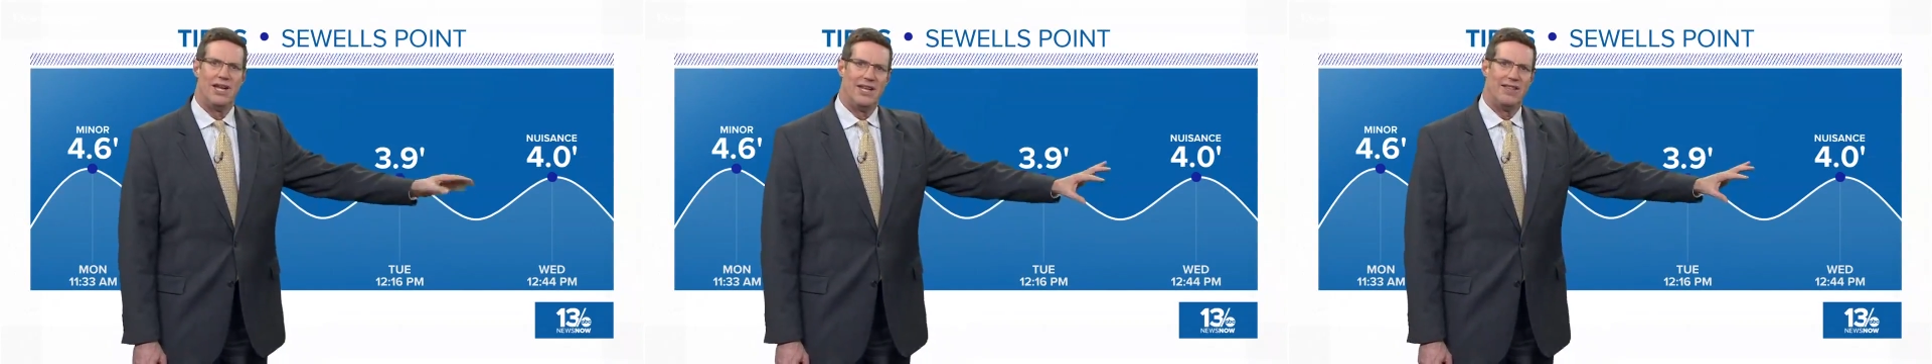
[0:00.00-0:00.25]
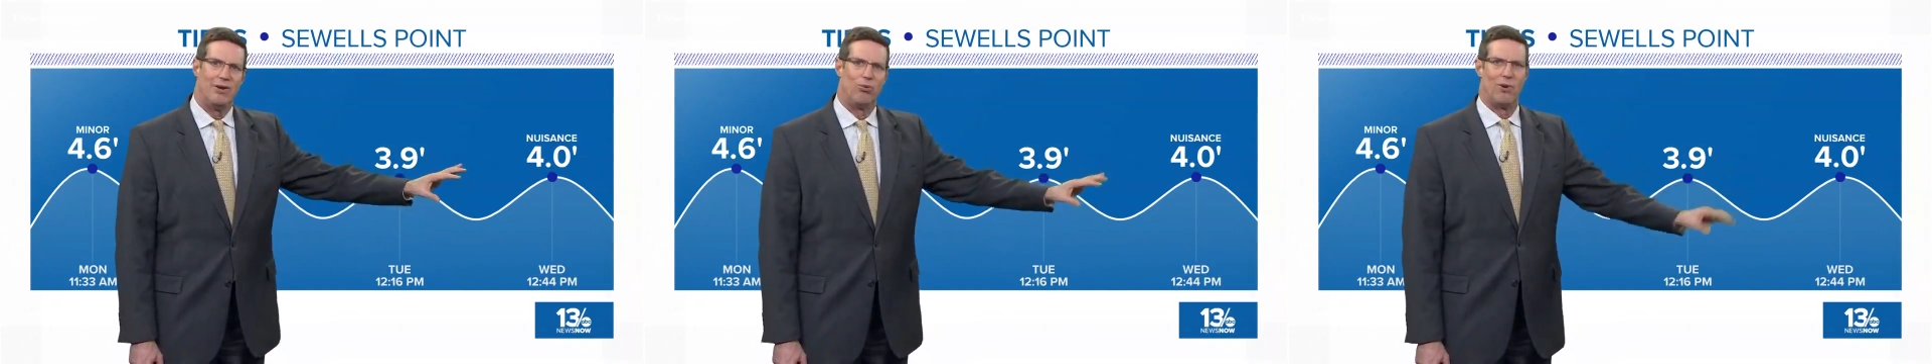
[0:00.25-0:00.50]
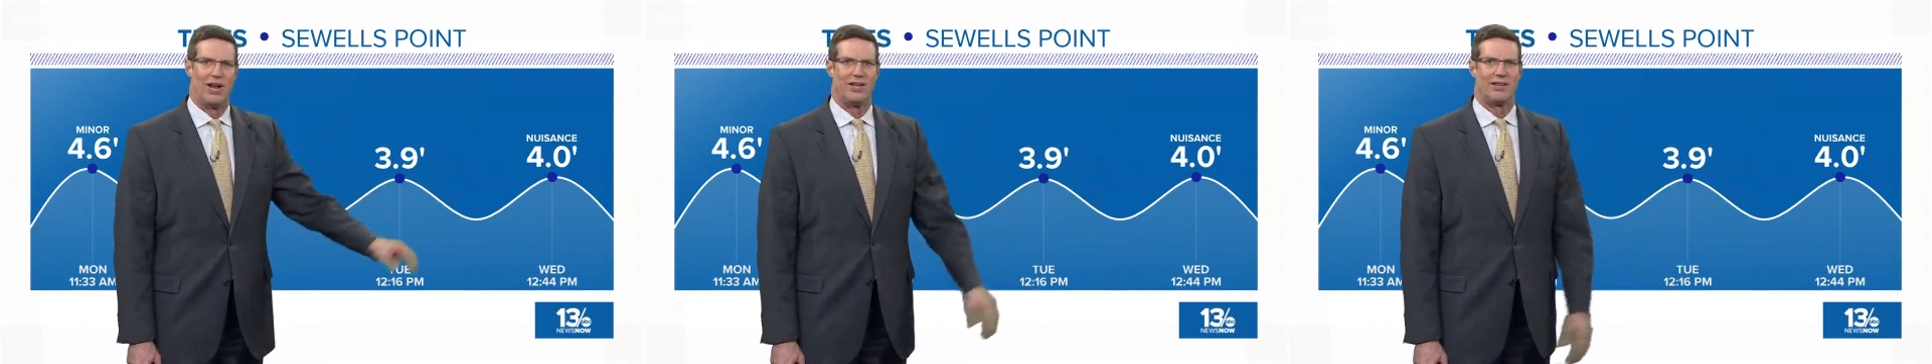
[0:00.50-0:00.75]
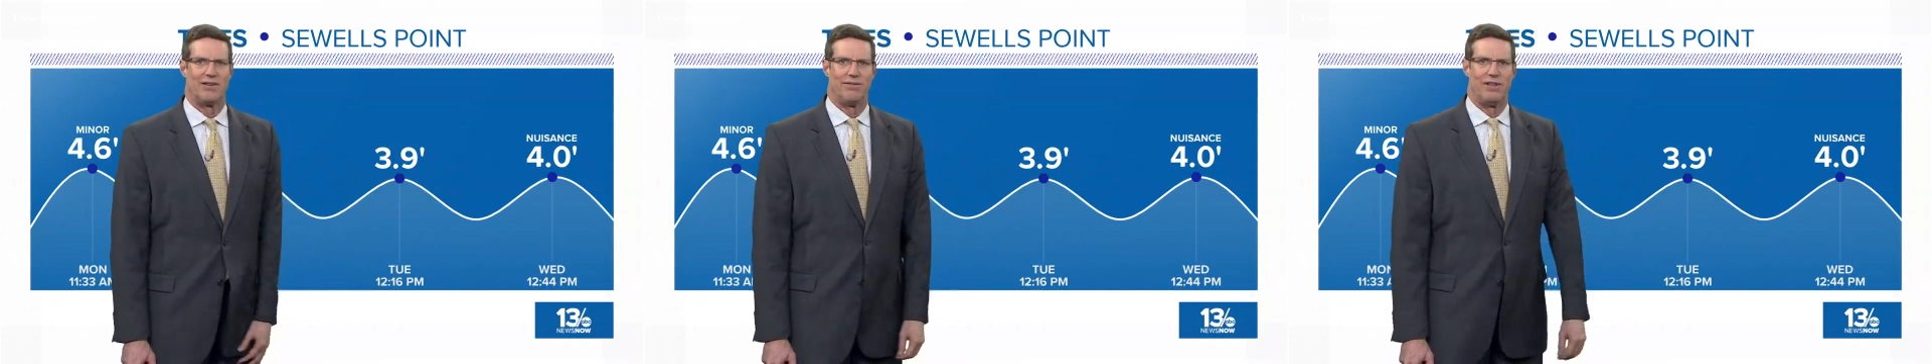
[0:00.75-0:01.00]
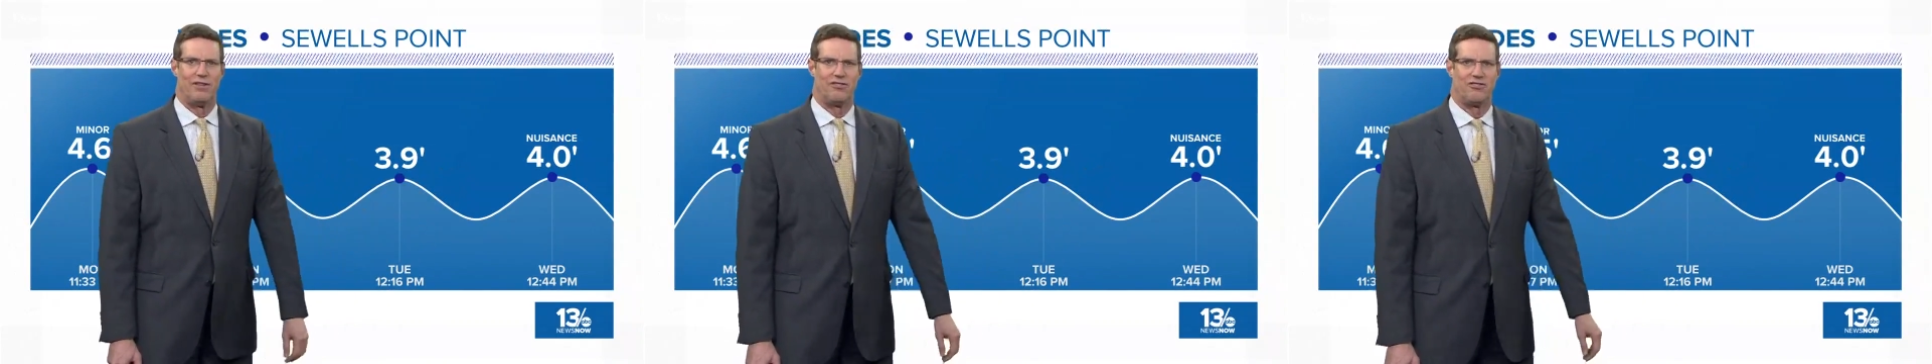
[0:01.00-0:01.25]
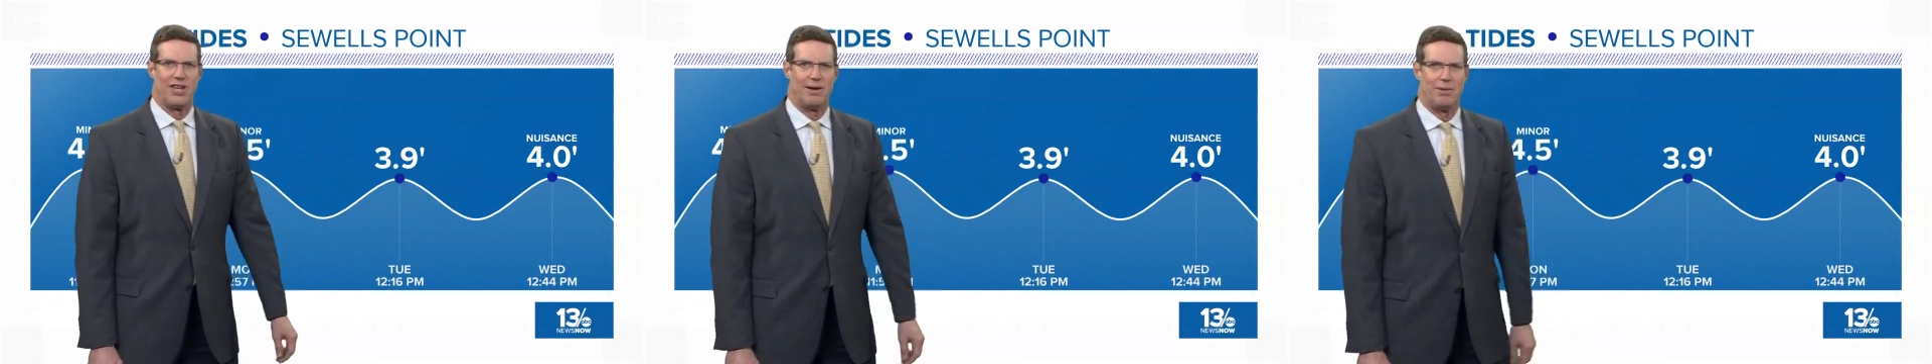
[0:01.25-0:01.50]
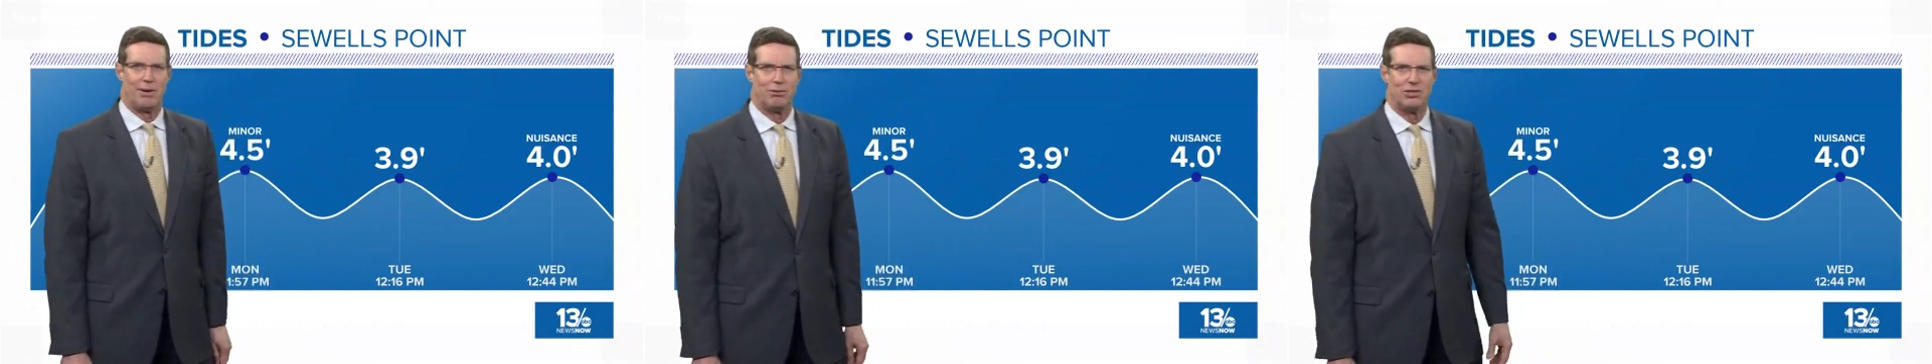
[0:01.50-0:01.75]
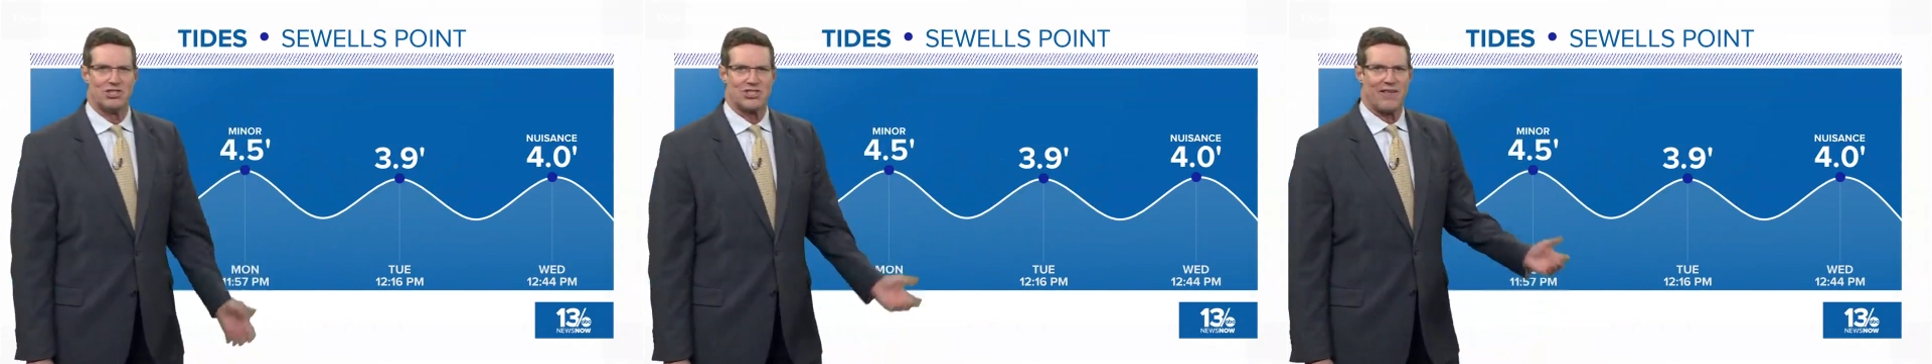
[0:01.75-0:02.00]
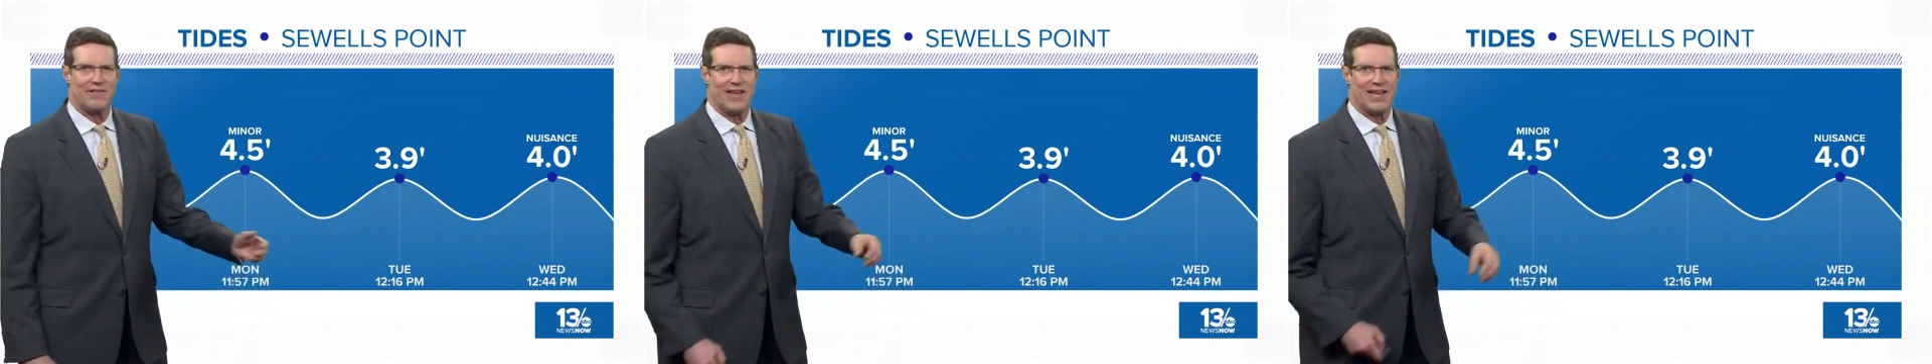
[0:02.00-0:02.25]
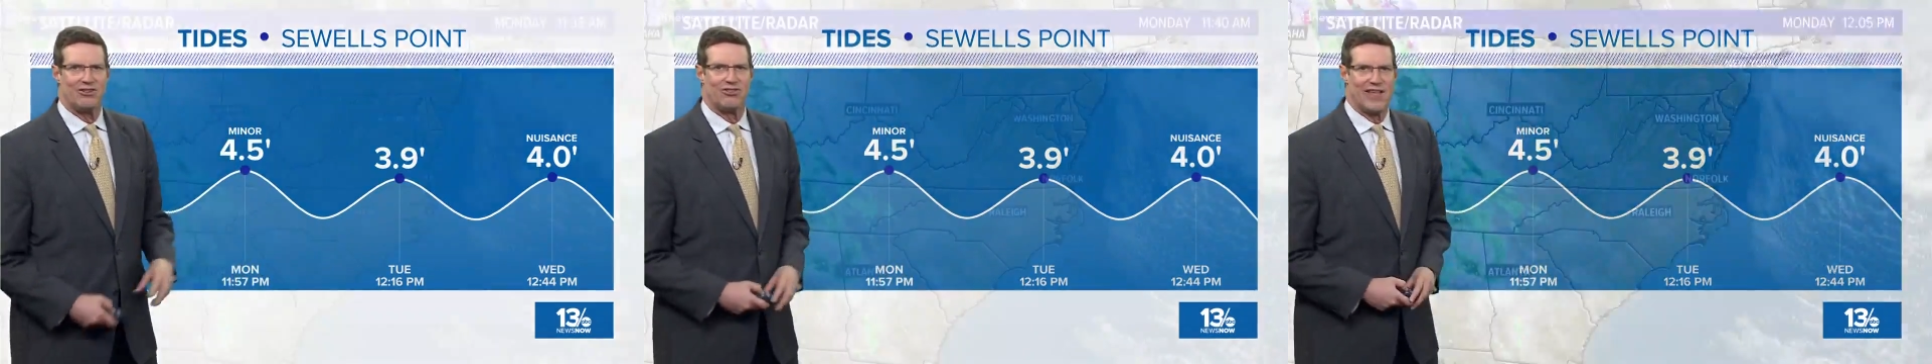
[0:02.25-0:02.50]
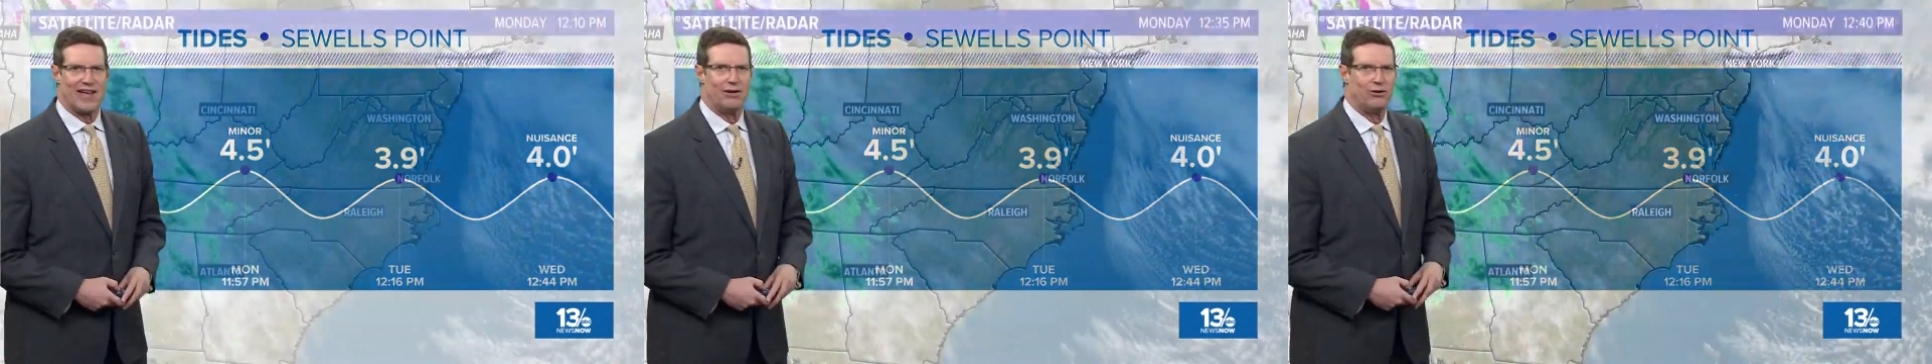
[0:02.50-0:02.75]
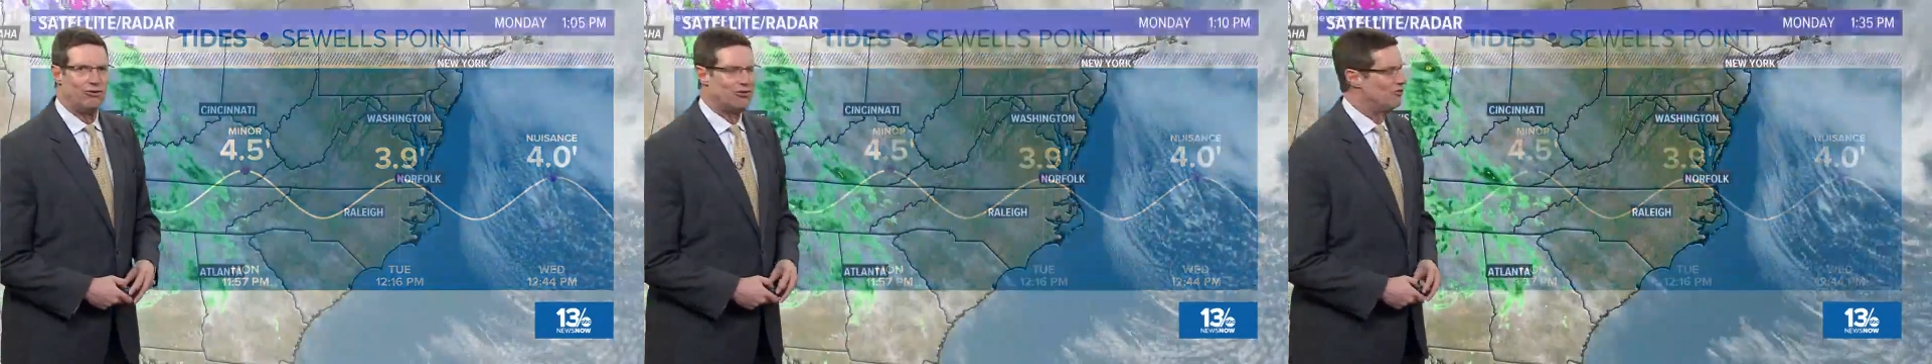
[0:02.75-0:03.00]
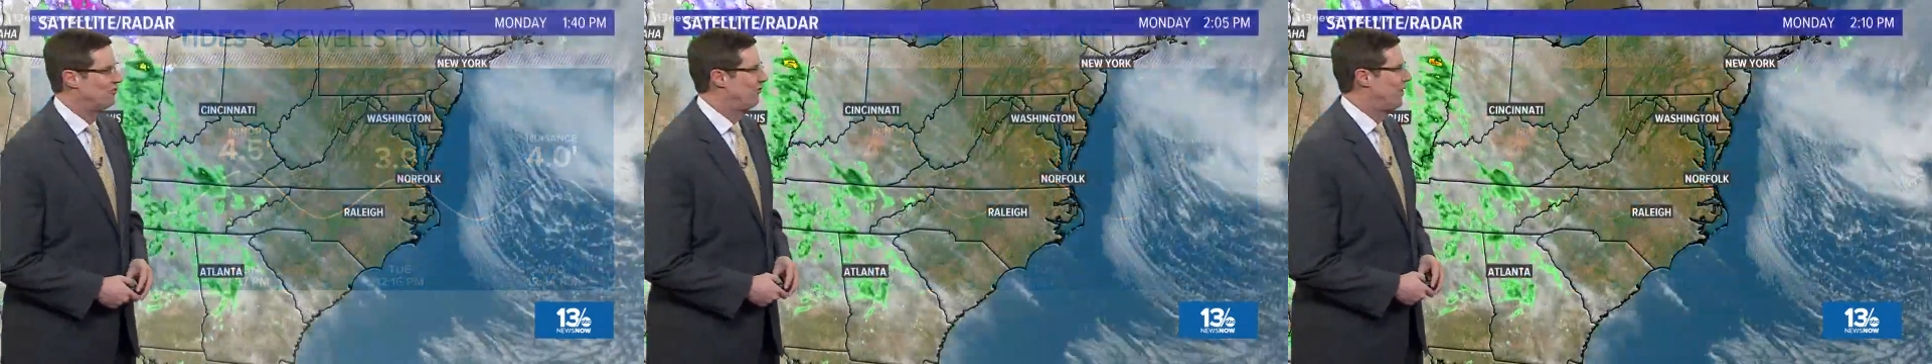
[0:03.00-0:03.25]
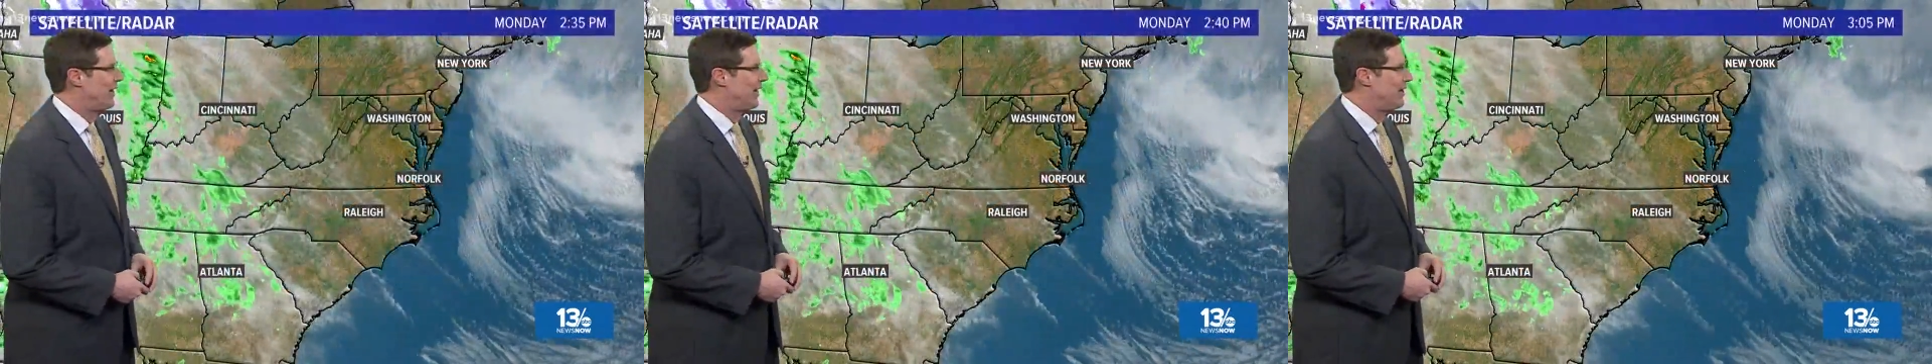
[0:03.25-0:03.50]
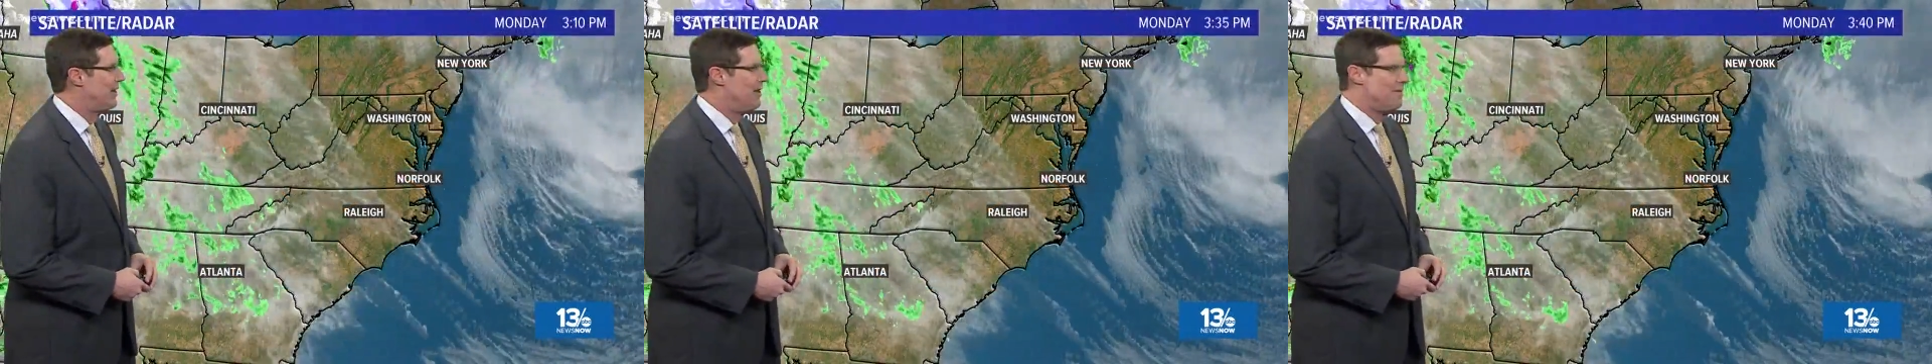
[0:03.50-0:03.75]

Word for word: and then relatively the same number, just on the edge of that nuisance flooding